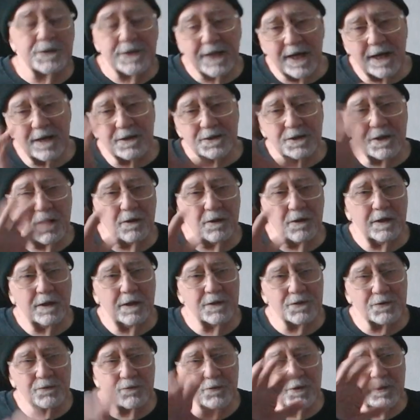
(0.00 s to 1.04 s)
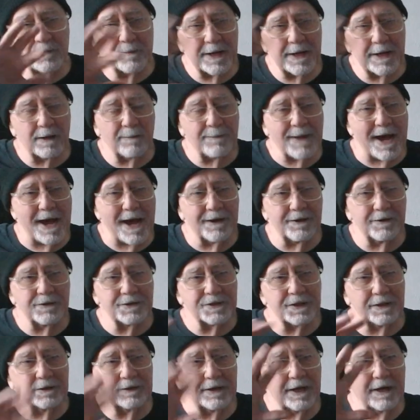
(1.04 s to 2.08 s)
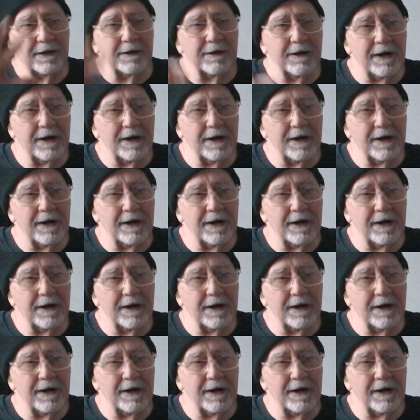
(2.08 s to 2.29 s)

he has all his rudimental patterns in there,